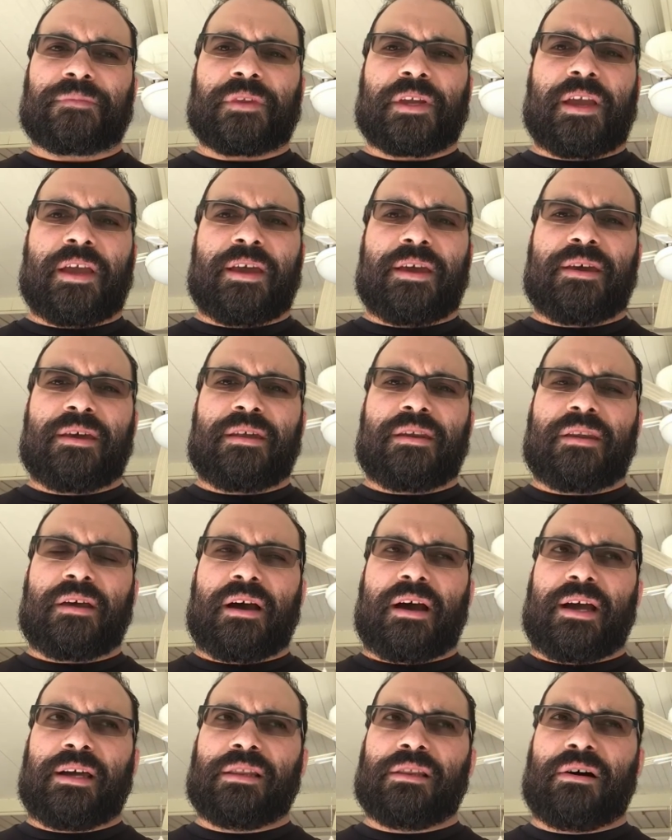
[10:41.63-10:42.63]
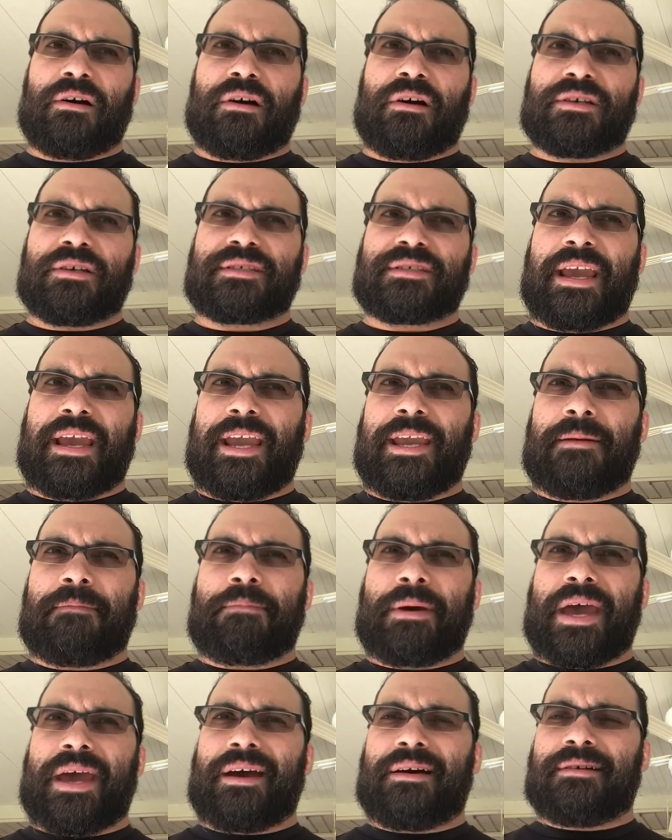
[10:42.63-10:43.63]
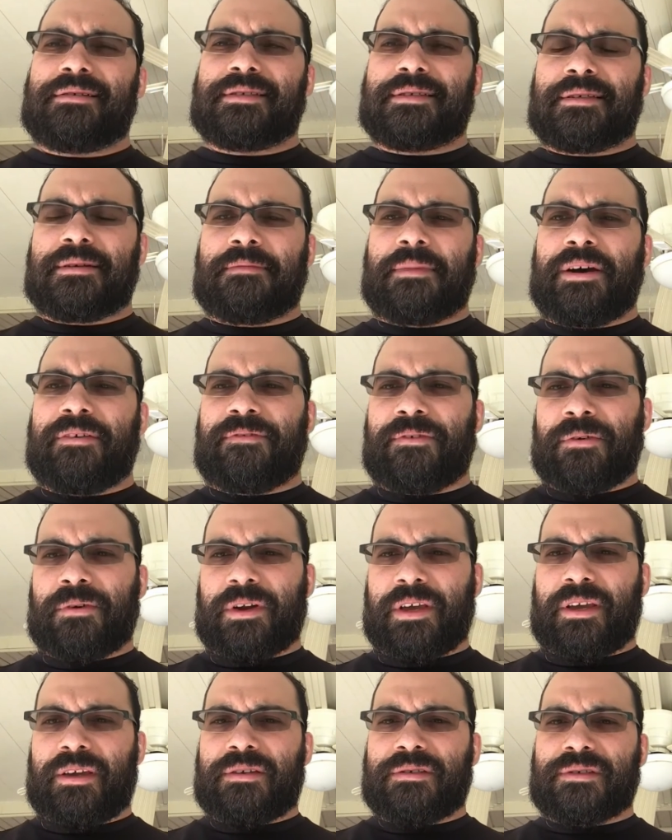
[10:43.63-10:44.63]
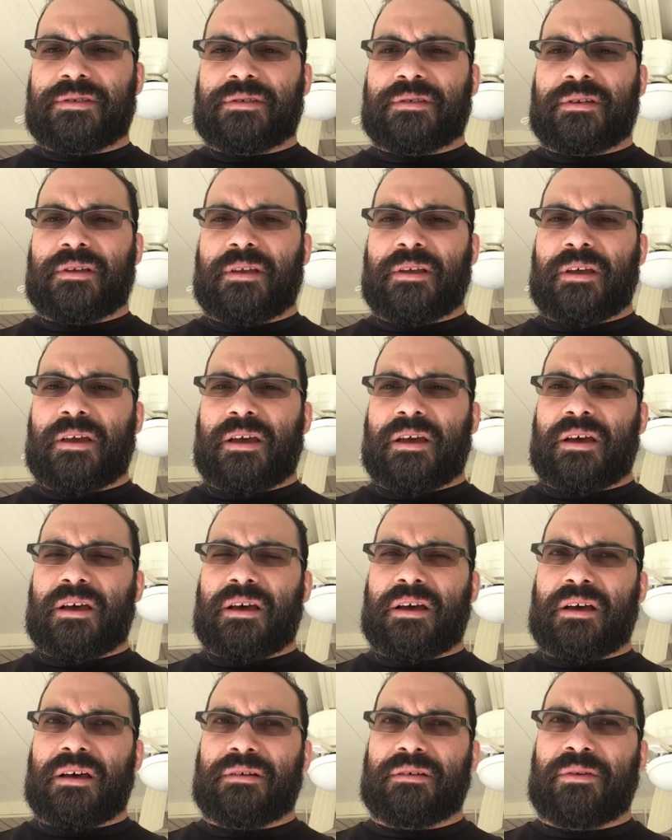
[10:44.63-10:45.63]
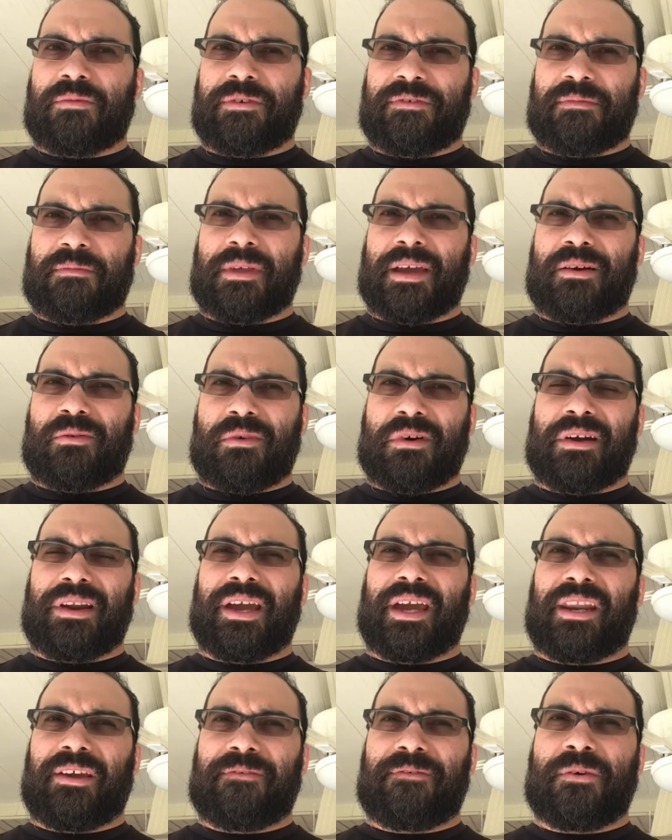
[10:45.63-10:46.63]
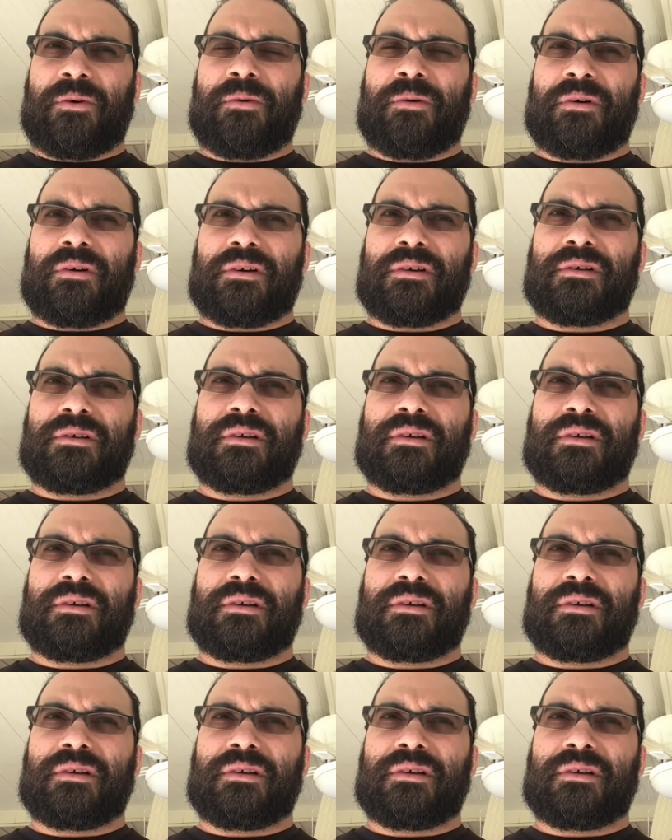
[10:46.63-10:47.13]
And I lost 8 pounds in about 4 days. I went from like 194